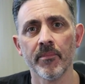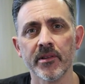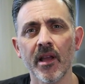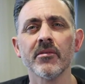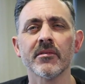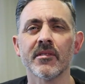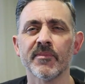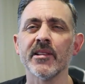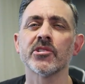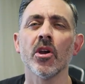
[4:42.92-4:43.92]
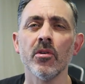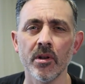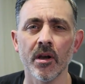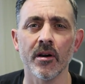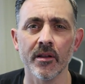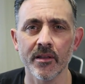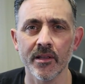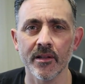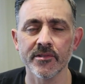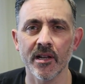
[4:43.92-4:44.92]
But don't spend too long,
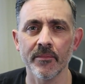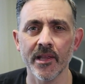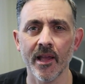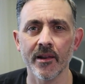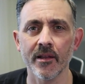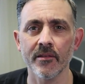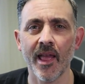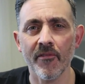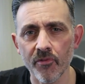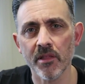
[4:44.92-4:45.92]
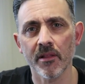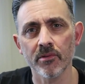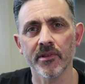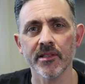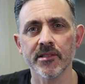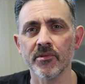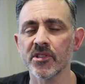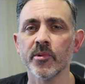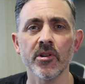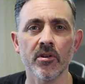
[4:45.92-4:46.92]
you know, telling me how to every single detail,
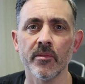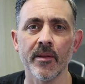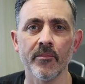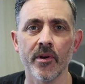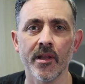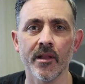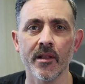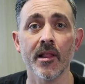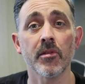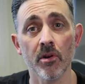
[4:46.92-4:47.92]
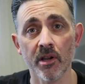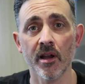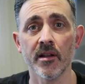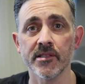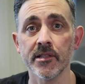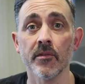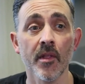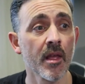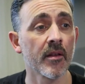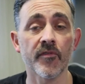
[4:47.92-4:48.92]
because we're not going to remember it unless you've got cards. You know,
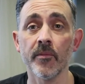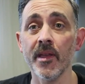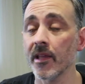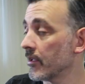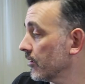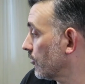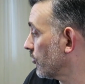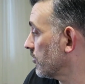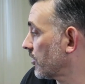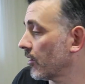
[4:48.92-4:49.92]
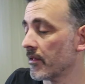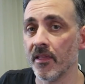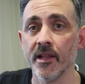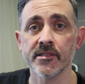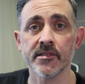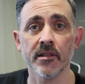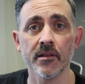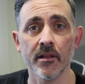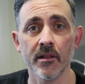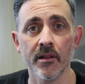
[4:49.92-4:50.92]
for me, you know, rooms like this,
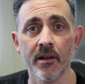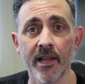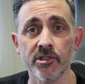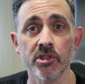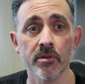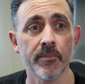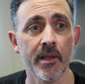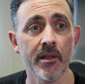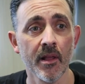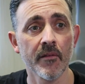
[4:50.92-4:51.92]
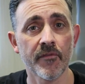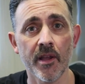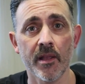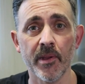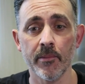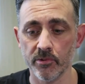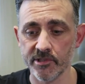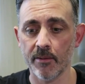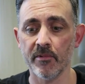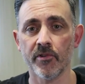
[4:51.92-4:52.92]
a lecture should be 30 people,
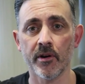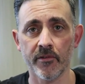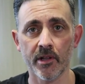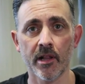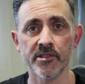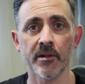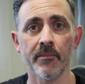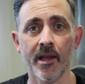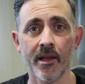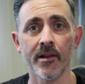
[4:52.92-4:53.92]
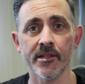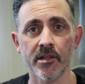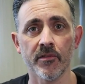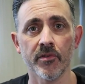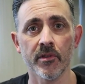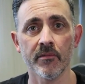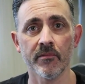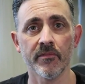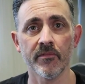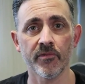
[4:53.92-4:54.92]
table in front of you, close up mat, let's go through the
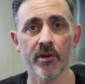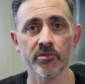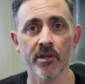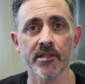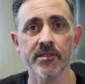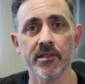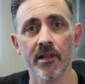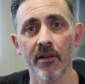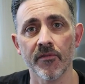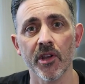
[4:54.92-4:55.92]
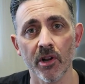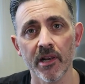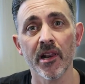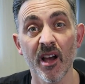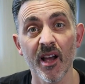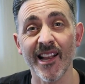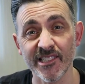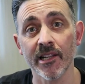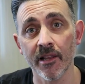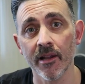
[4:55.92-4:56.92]
three tricks, you know, if you're going to learn,
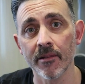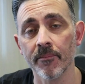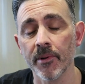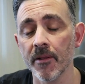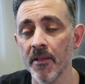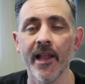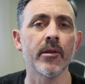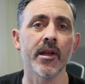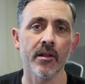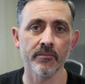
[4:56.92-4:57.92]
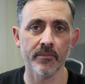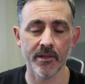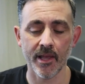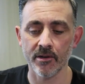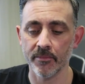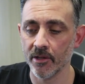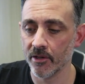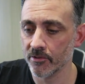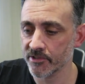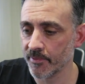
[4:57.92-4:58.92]
actually learn. But anyway, I'm getting on the
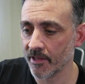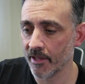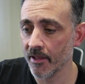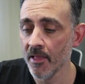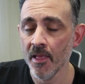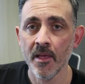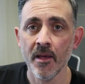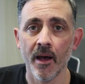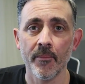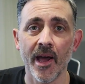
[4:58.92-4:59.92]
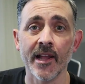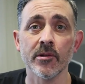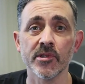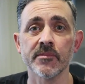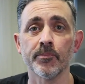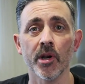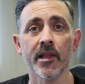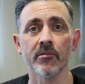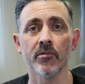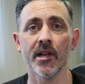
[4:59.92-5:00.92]
eye horse about that. But Andy was
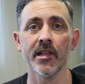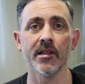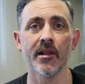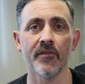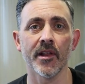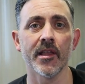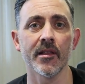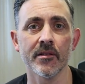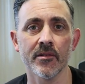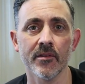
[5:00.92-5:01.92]
brilliant, really lovely,